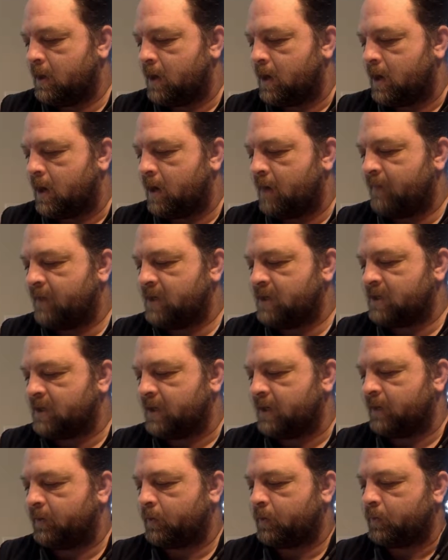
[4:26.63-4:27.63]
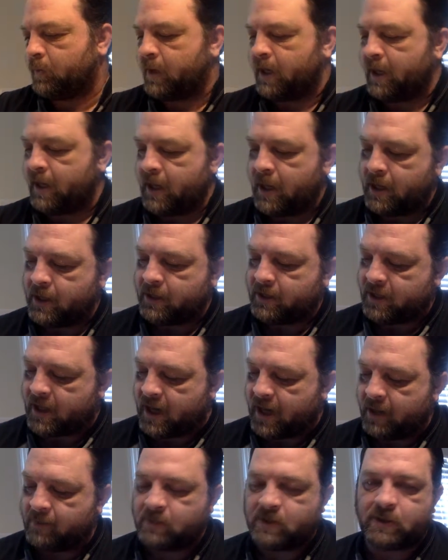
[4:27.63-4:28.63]
obviously 3
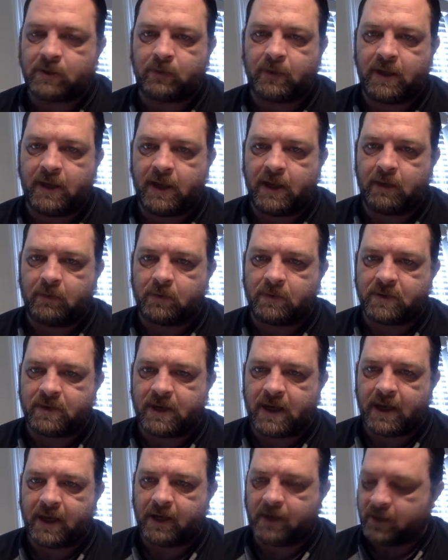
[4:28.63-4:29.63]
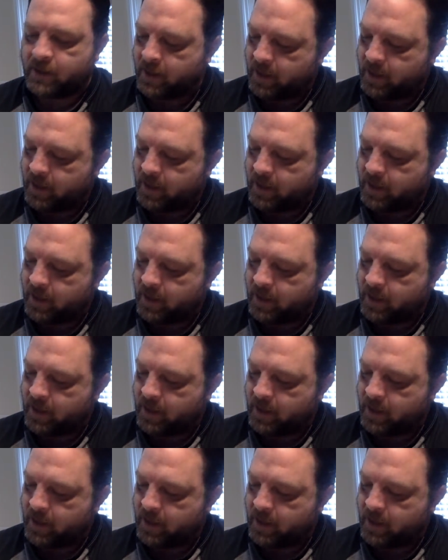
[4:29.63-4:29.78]
times 3 equals 9.